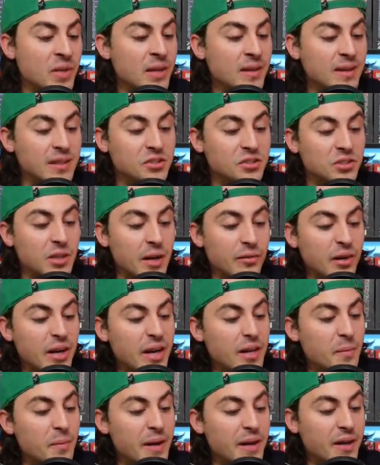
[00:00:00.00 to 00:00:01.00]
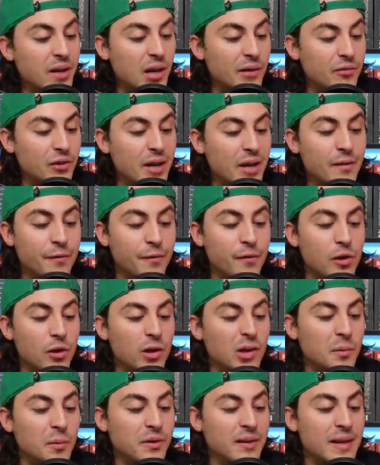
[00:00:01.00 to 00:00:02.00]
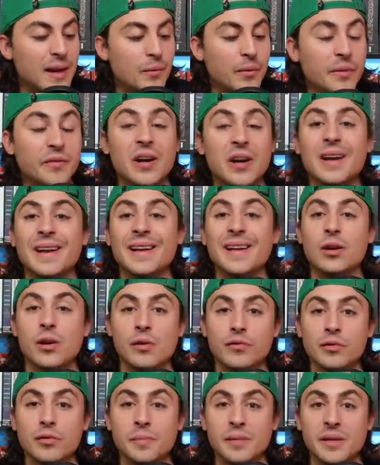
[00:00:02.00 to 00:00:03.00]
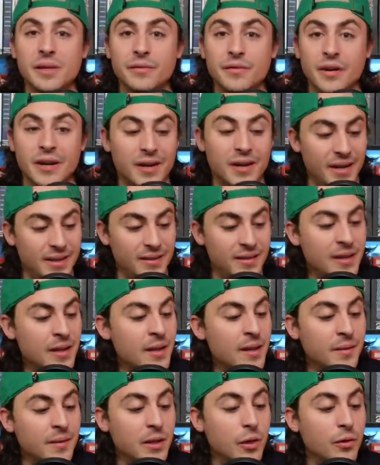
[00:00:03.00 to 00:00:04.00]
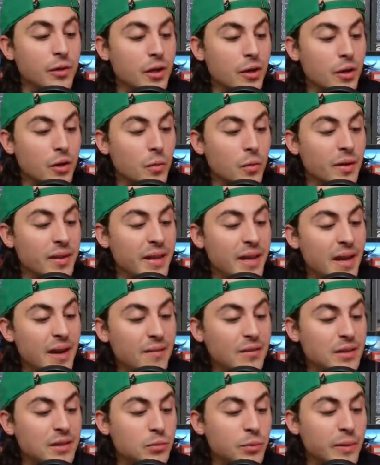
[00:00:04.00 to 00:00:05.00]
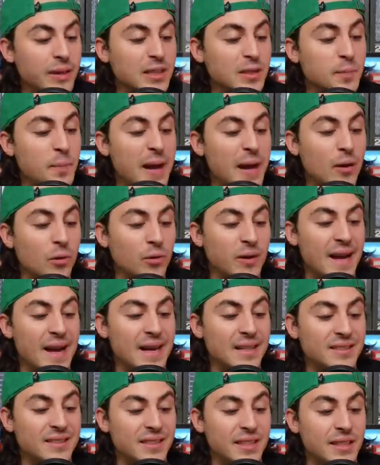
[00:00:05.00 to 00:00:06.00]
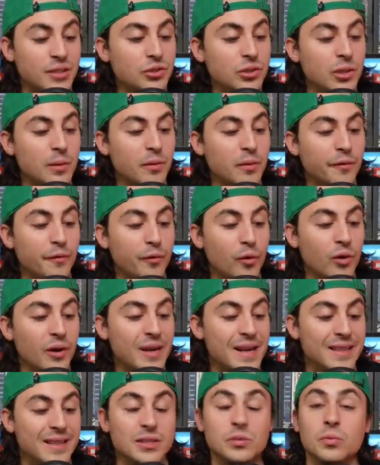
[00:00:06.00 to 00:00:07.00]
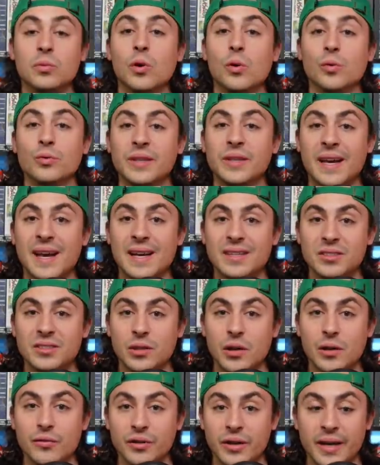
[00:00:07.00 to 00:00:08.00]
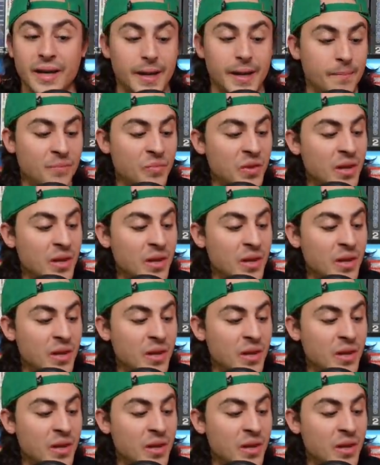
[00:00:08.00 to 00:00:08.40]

This is cover A, the main cover, and followed up with that, we've got a cover B variant. The only other one they have this week is Battle Cats, issue number 4, and this one only has a cover A.